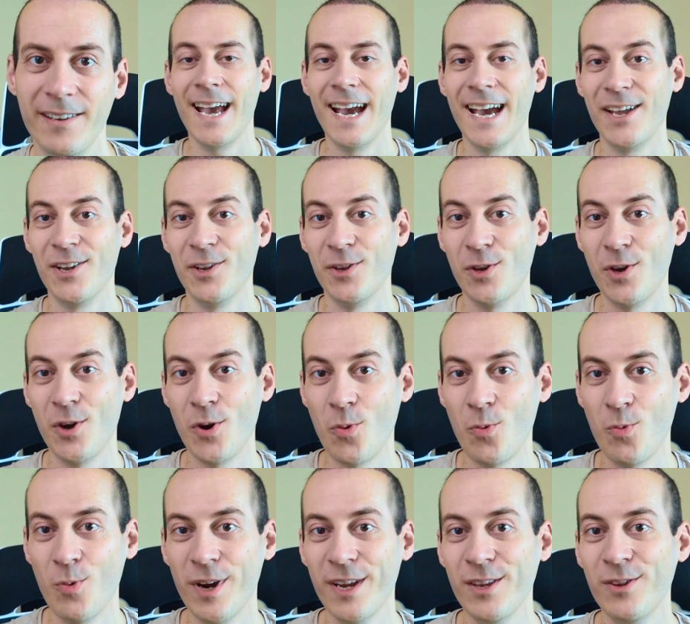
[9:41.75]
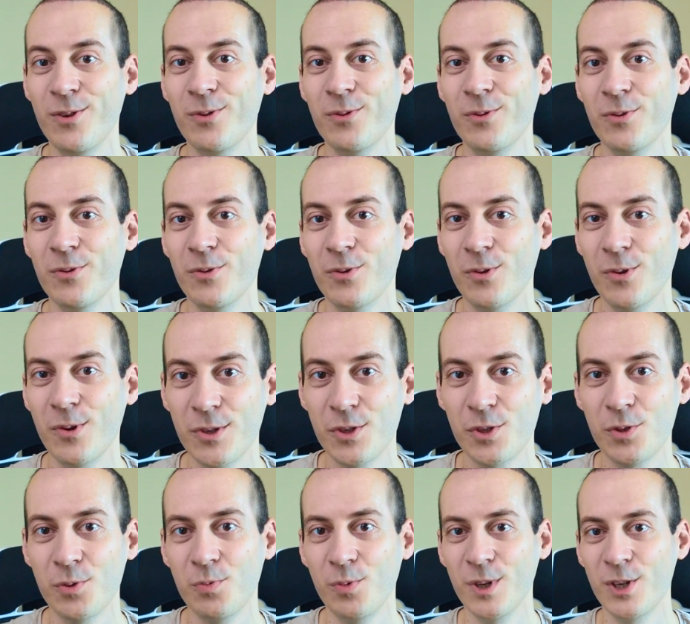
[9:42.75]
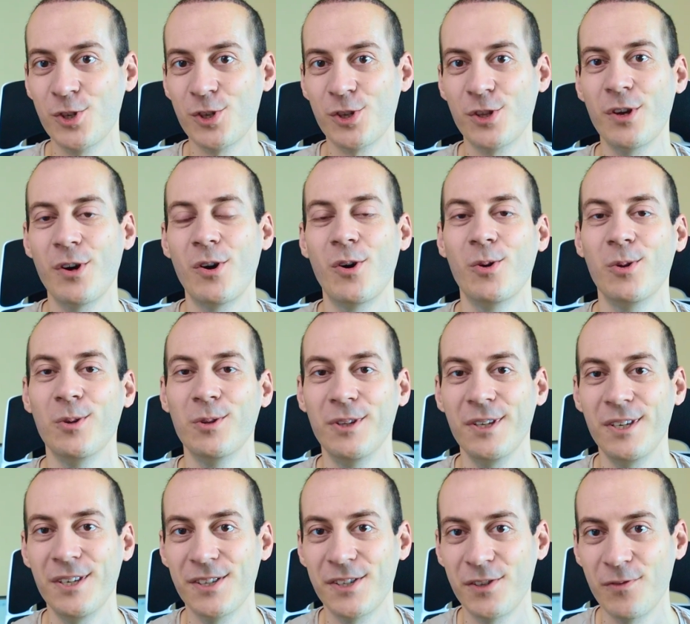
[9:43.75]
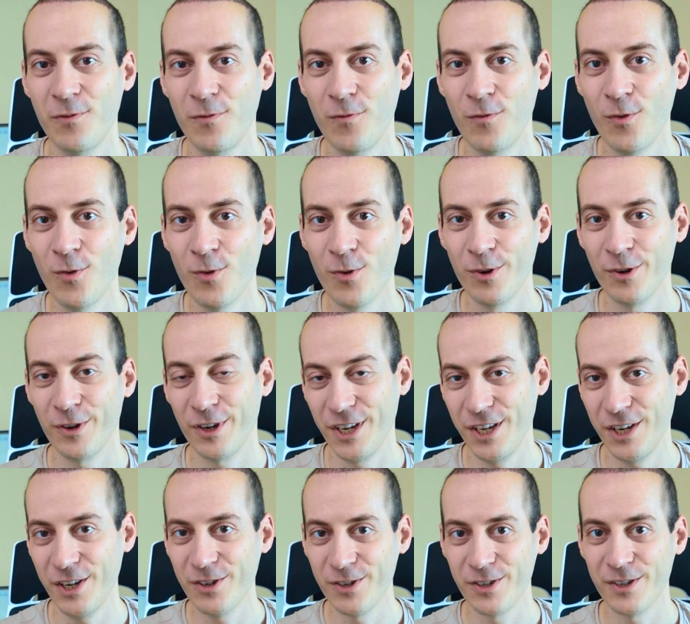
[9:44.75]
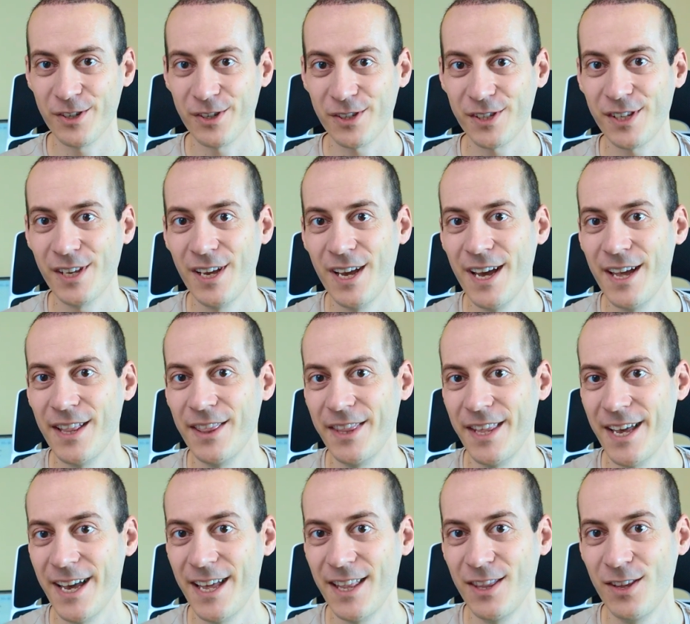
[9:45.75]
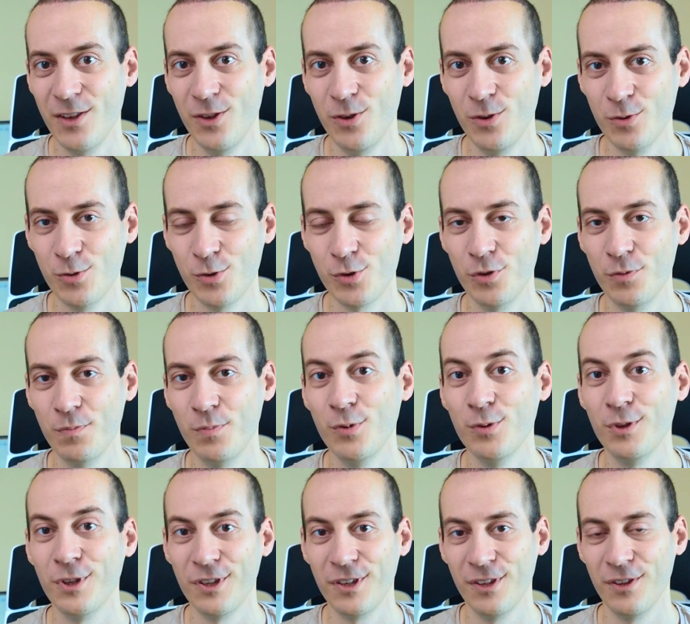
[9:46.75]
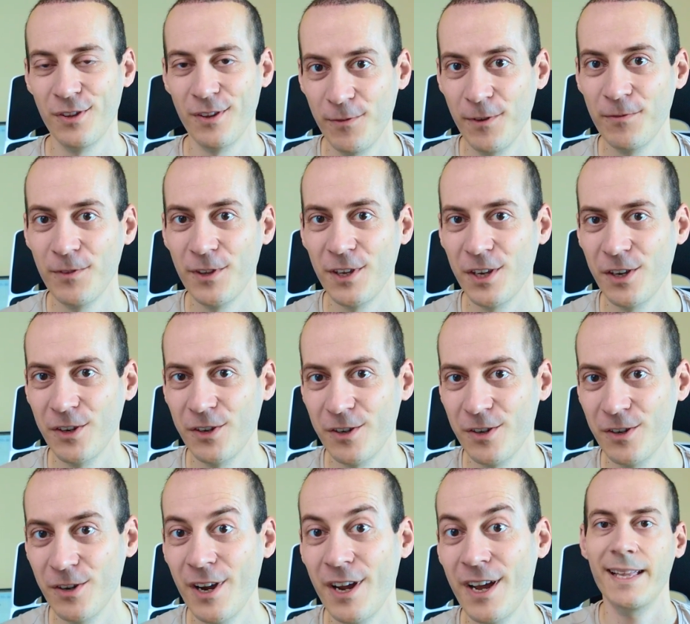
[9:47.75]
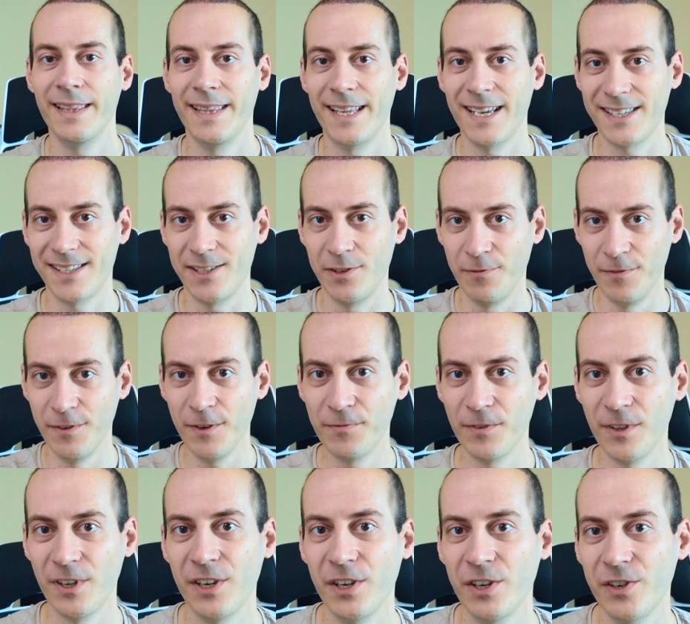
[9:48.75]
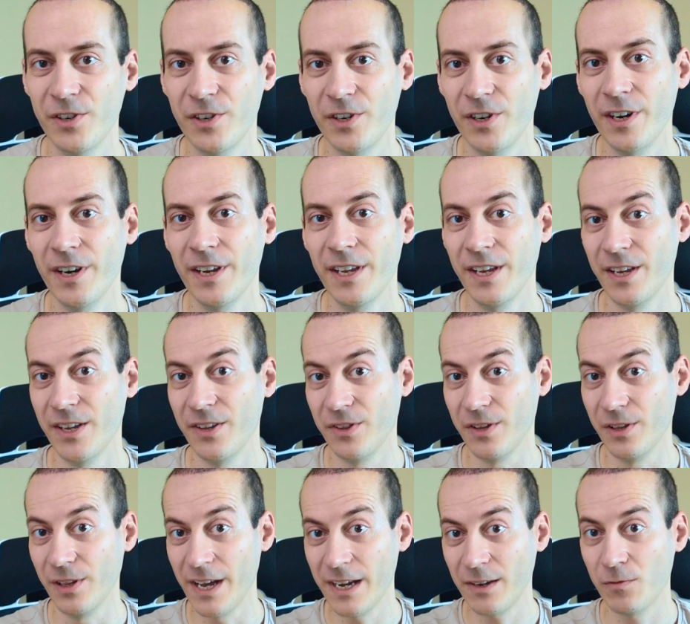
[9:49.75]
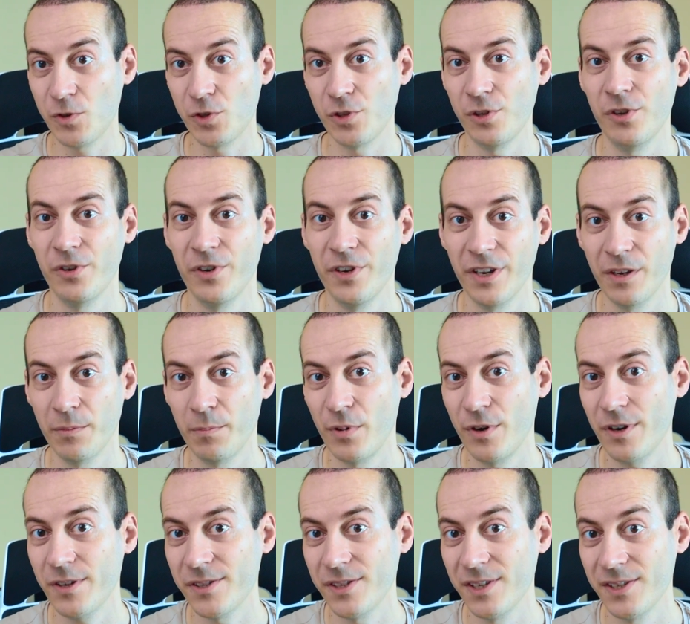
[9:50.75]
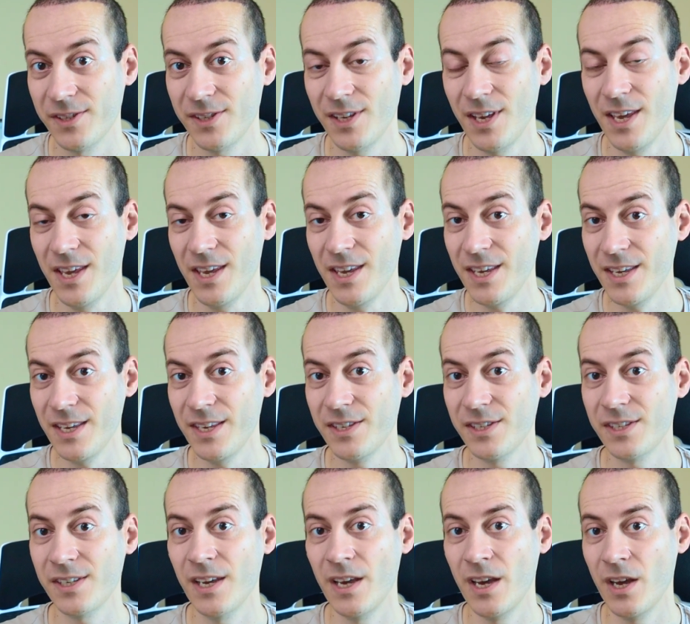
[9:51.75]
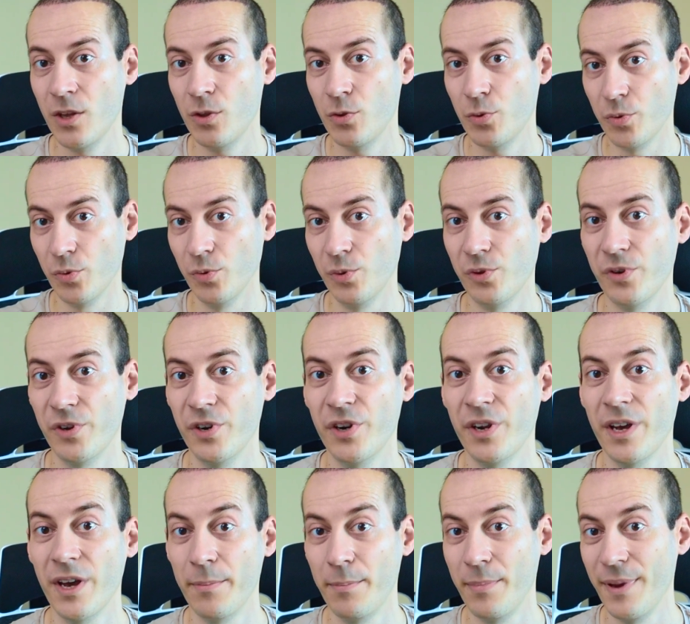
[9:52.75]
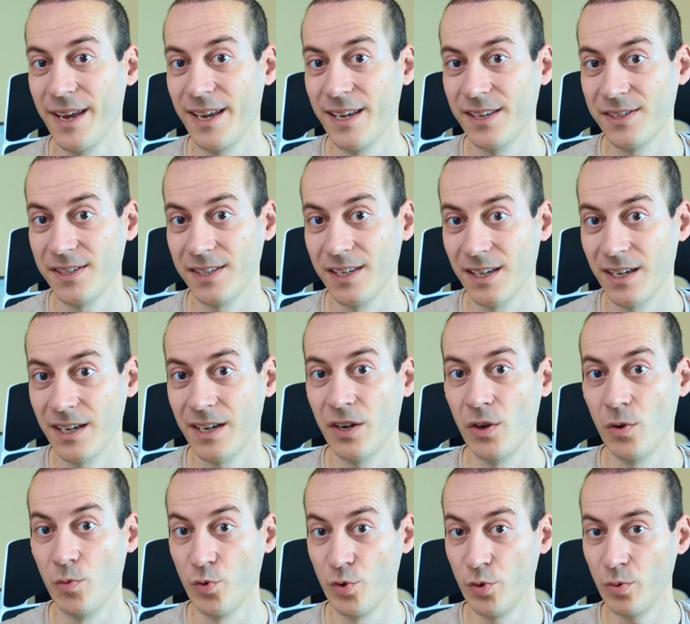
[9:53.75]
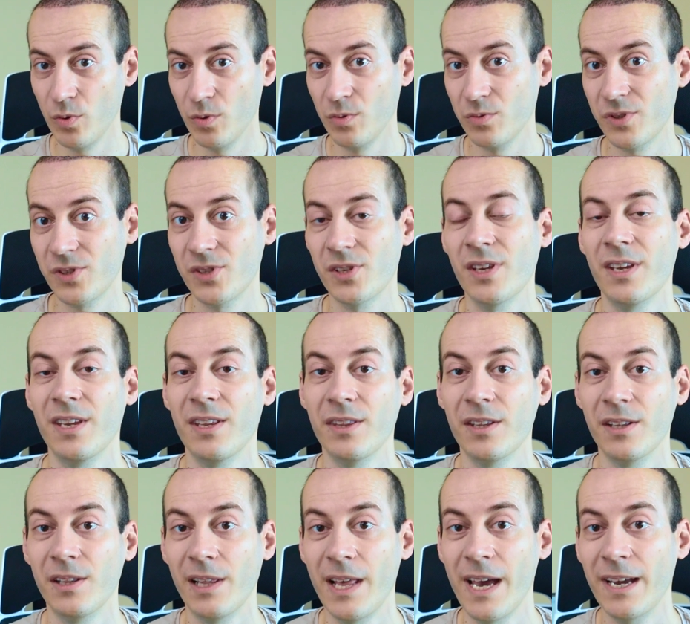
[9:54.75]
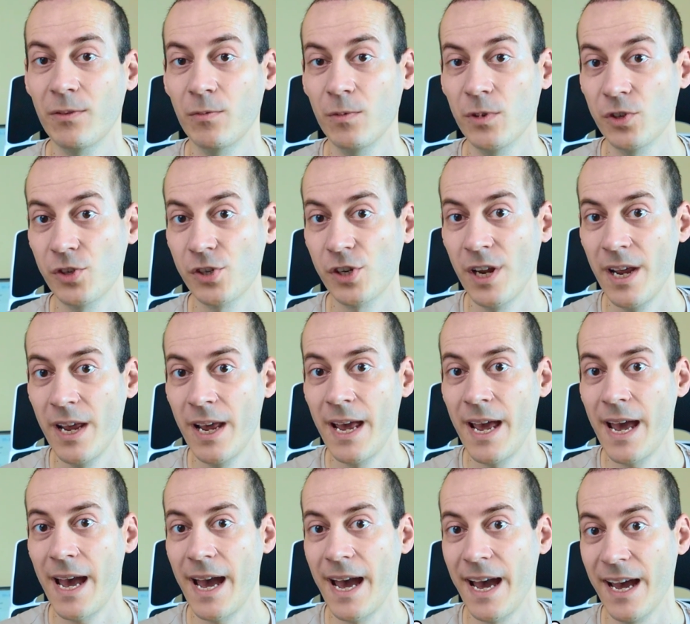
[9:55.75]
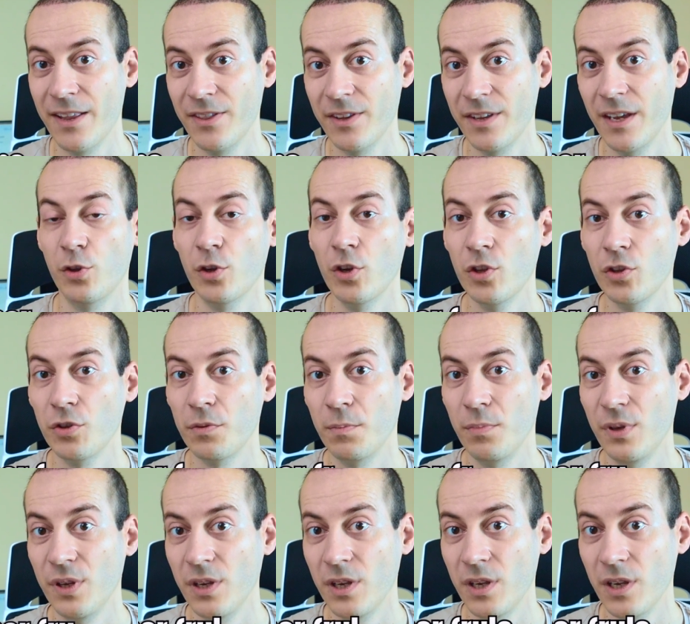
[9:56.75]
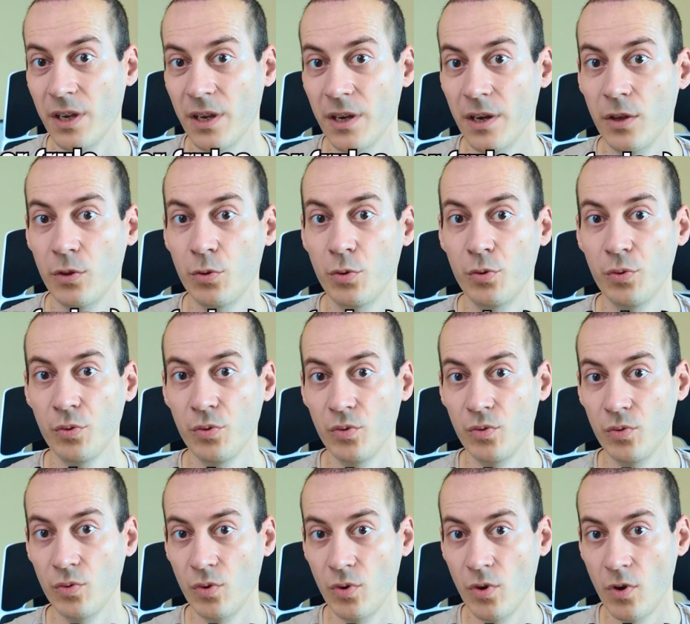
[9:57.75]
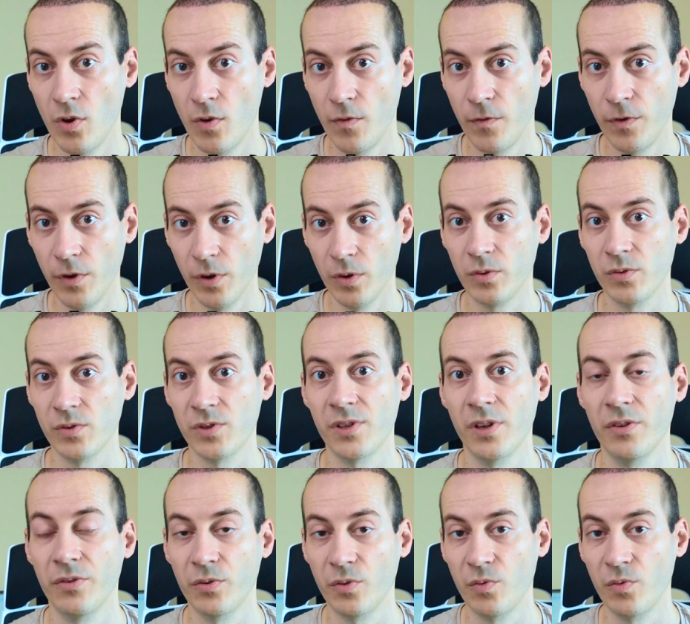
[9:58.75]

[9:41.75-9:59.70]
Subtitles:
And when you switched all these 4 gears, then you should put it in the 5th gear. Thus the 5th gear in the language learning process is to learn basic rules in the language, and don't be too focus on